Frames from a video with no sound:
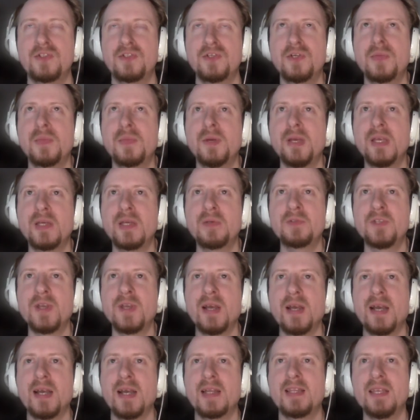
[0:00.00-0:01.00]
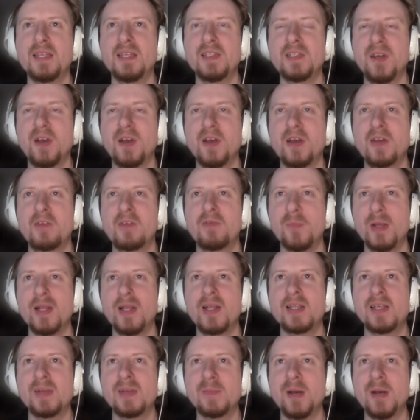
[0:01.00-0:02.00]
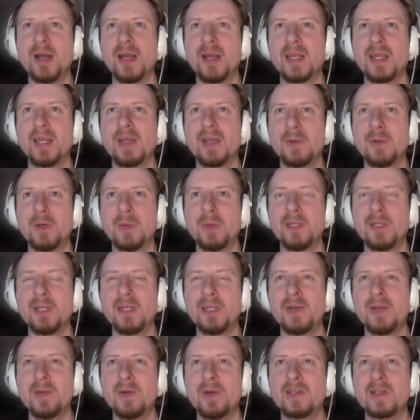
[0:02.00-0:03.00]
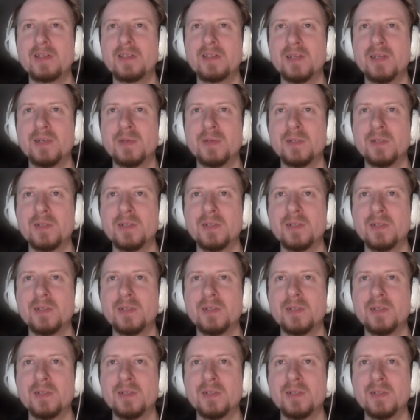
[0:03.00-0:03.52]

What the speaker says: True, but he also had the entire rebellion backing him up. He didn't do it on his own.